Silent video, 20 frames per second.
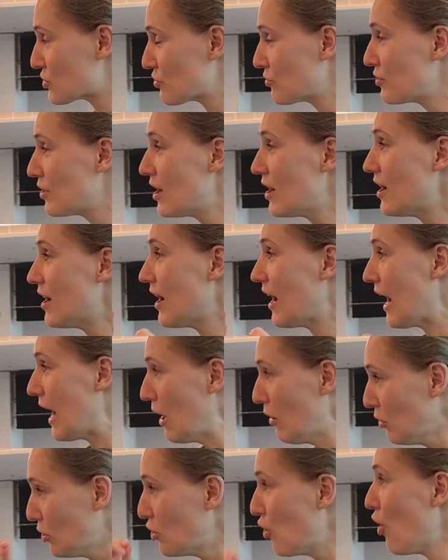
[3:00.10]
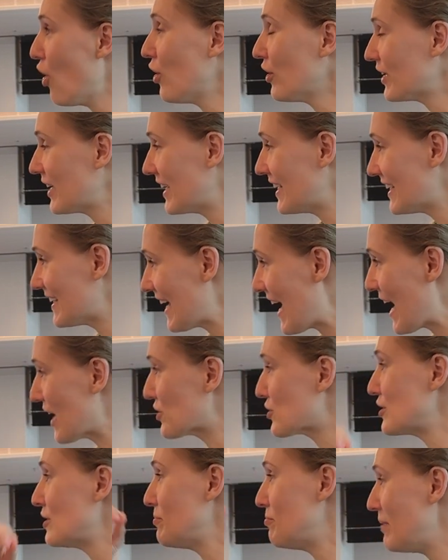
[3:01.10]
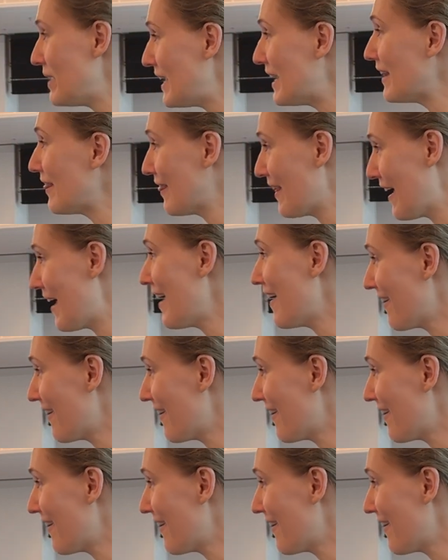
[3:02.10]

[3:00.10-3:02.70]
two, how long can it actually be in the